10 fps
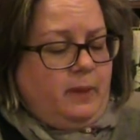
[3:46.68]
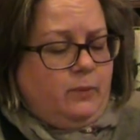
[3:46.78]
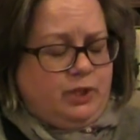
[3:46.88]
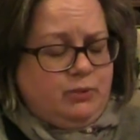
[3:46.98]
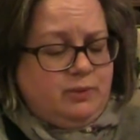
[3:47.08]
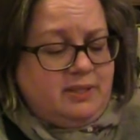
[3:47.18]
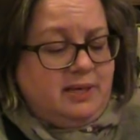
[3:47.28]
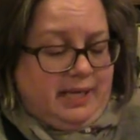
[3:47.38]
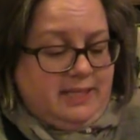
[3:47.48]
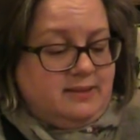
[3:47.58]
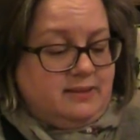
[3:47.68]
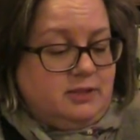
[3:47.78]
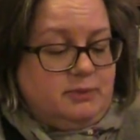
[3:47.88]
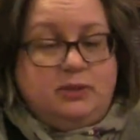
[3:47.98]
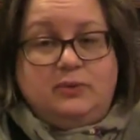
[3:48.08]
which was licensed to
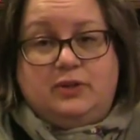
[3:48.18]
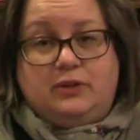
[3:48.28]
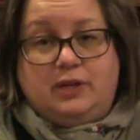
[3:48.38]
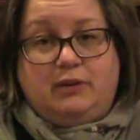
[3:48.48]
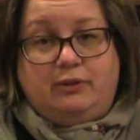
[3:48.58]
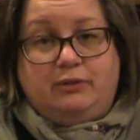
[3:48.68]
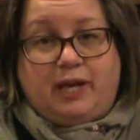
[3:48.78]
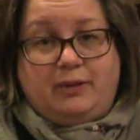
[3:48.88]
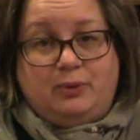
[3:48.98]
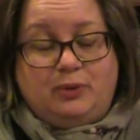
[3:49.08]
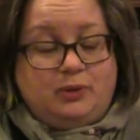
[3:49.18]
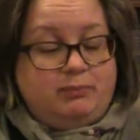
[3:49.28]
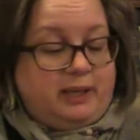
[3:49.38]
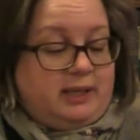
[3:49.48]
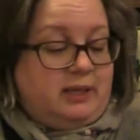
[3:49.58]
be used on the cover of that book
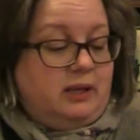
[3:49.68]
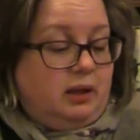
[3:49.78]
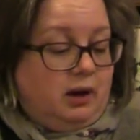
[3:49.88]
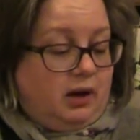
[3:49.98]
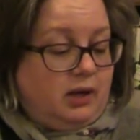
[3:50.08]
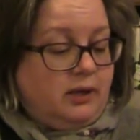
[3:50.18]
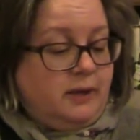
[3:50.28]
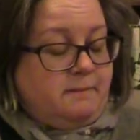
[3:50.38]
by Clar.